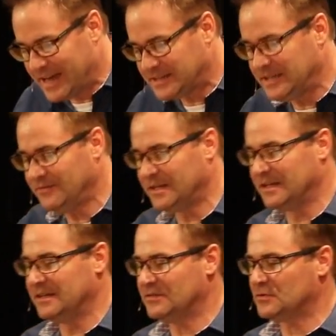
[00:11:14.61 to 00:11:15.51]

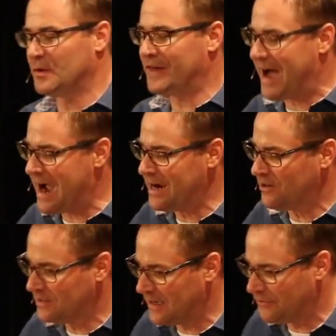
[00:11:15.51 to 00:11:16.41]
activities with
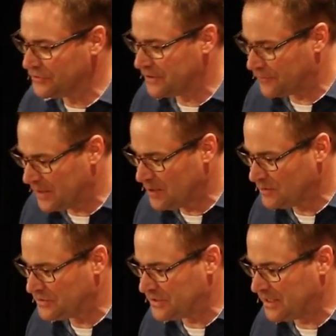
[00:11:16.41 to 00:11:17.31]
higher levels of
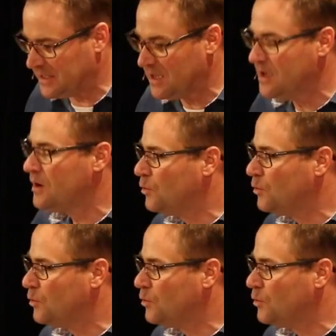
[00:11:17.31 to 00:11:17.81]
frequency